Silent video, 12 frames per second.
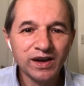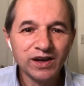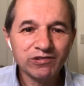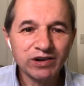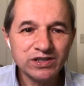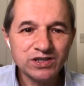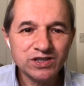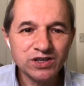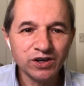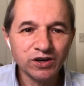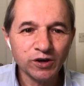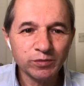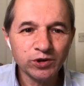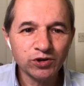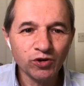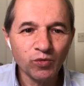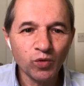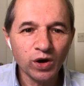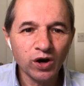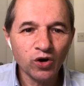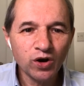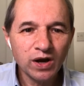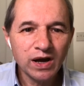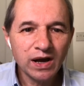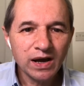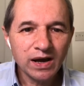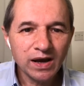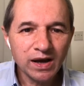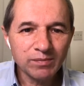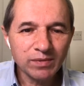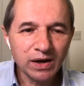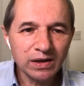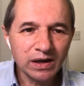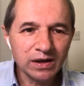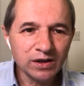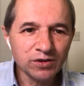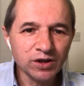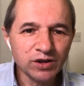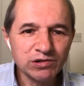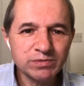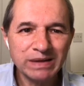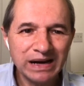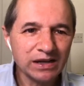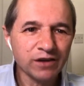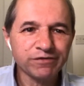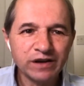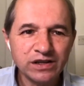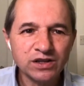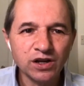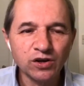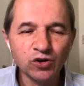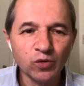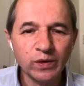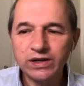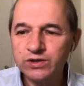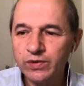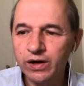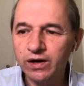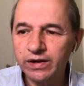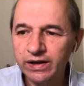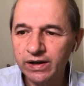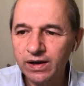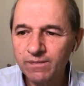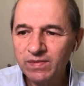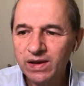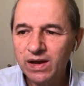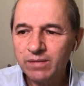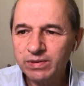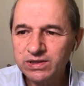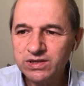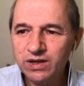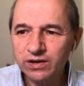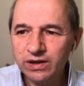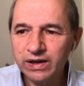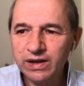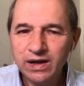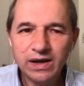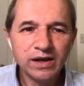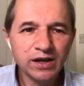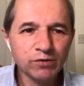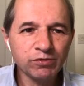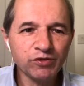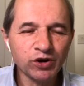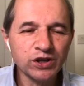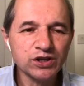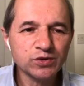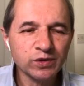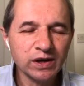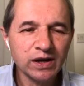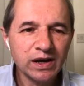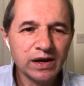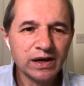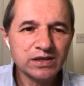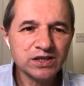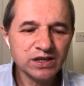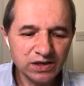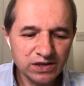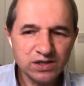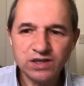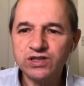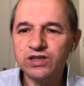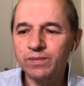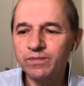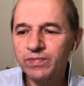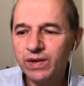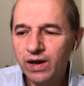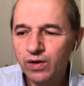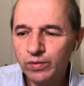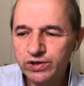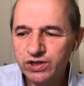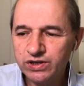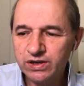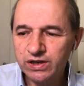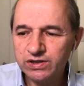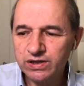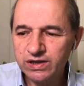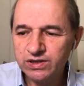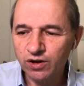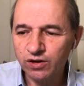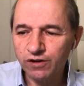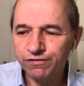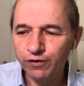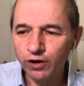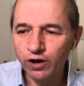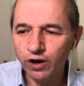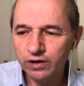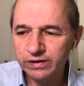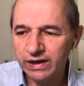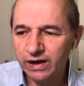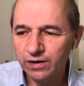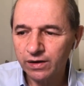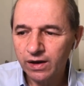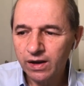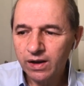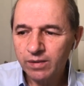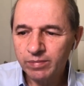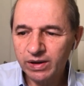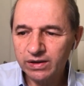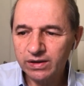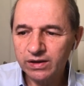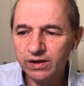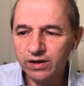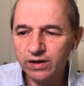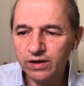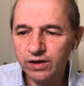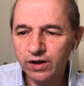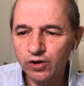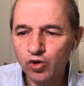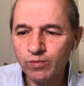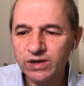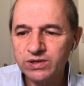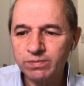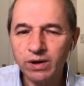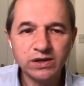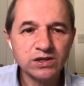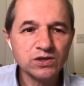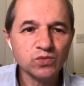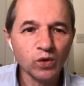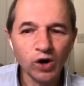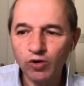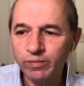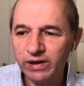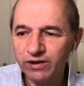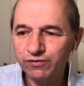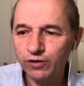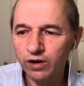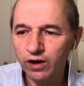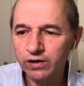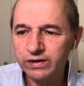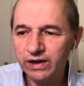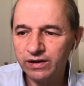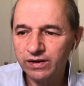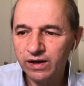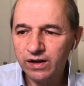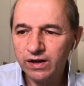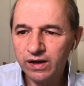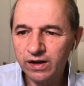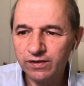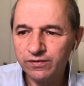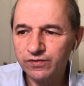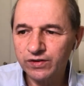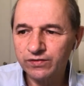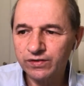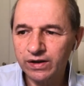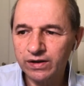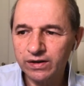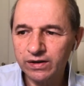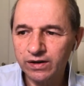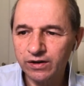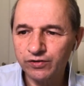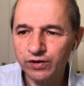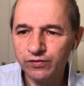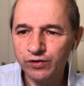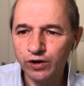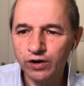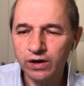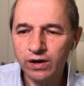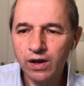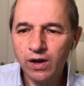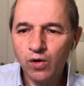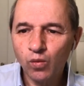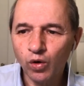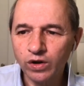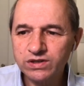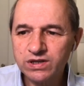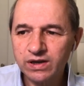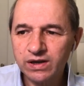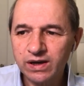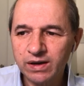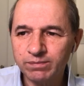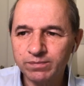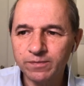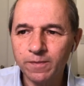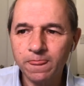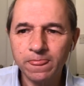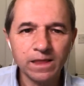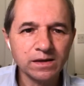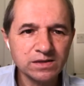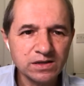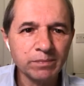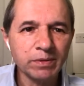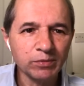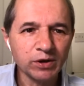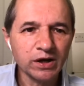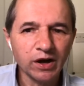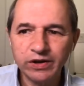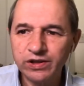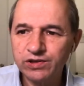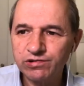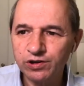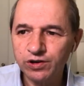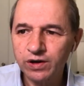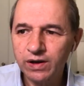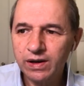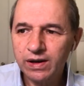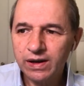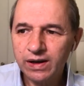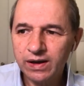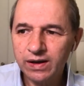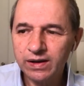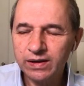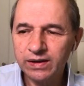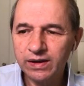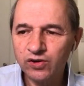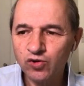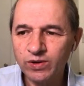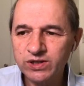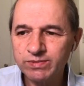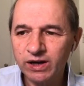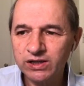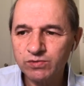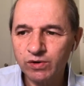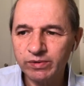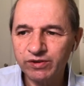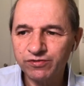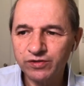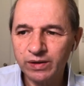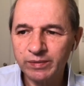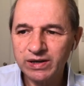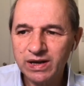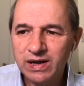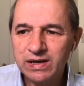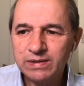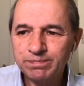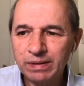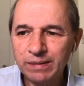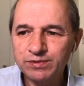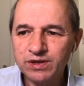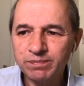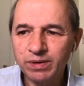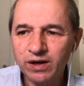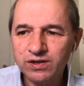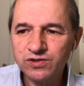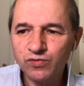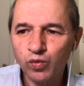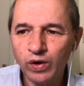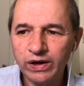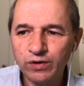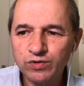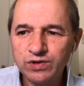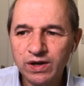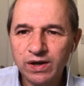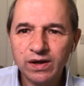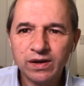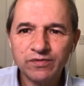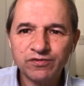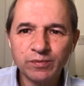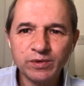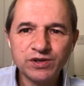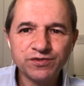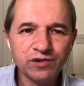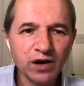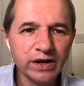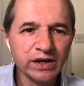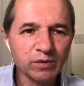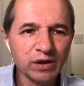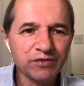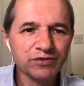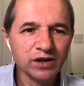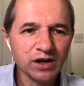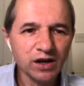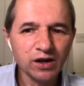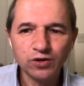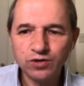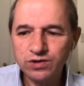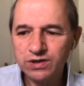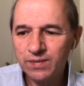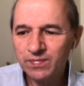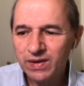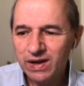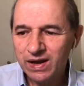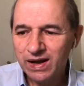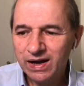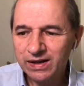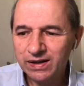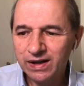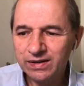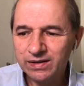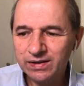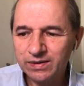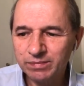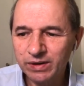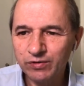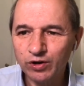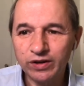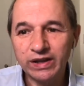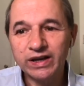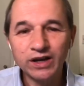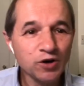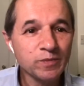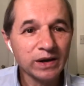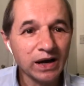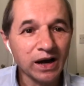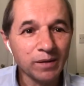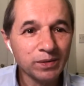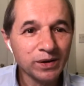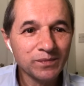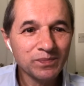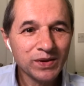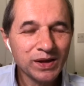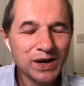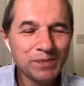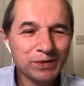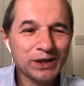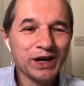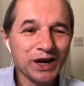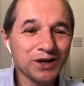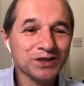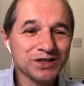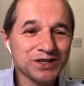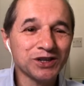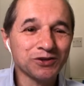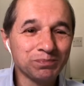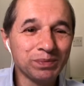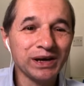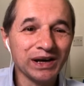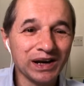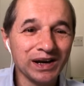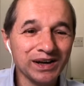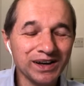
Great to see you. Hope you're doing well. Um, I, I don't think you're as badly affected in Norway as we are here. But certainly here we've gone into a, a tier system, which is, is, is not a full lockdown. But, you know, it, it almost might as well be a full lockdown, uh, for, you know, if you, if you look at what um, some people are going through. Uh, it, it almost might as well be, I mean, pubs in parts Wales from this Friday will have to close, and, and believe it or not, they can open up, but they can't sell beer.